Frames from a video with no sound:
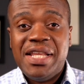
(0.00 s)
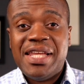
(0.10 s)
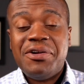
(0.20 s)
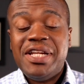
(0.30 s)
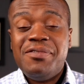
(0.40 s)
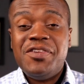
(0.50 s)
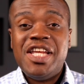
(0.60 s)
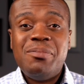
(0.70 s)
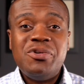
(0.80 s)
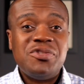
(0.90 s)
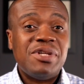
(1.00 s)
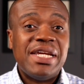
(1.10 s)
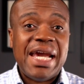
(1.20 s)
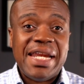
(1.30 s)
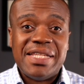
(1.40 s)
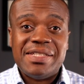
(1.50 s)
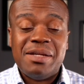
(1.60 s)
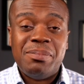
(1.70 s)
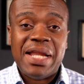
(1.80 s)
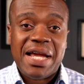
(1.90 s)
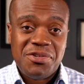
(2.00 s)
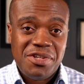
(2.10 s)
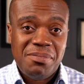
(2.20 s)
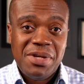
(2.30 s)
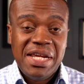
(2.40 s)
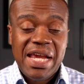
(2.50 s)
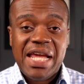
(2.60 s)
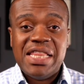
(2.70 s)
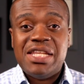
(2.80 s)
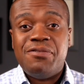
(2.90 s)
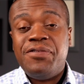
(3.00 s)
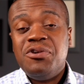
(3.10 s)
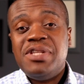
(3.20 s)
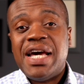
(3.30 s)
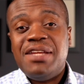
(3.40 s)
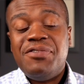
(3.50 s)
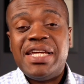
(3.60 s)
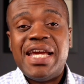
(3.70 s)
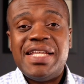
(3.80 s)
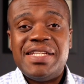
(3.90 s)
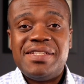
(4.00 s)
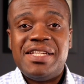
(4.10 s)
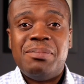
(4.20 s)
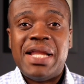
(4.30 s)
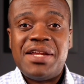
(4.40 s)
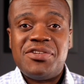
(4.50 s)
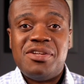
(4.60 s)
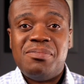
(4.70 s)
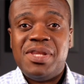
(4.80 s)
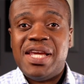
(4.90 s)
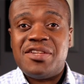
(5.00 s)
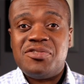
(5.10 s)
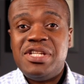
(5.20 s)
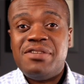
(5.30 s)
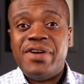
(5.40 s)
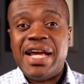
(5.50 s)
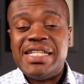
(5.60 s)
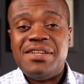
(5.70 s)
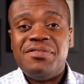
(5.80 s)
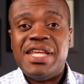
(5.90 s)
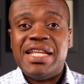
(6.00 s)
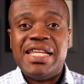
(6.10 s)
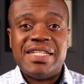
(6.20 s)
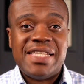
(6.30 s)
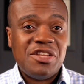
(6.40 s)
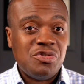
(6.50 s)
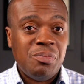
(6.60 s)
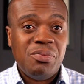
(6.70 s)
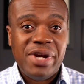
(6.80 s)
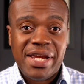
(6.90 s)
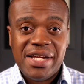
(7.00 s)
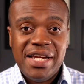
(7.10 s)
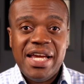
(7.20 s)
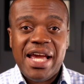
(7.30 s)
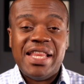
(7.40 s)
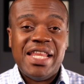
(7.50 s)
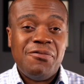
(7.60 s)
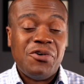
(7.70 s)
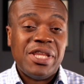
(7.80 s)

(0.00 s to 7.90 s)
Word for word: not even able to get into the bloodstream. And the few that even get into the bloodstream, they are so defective that they start to break, and therefore they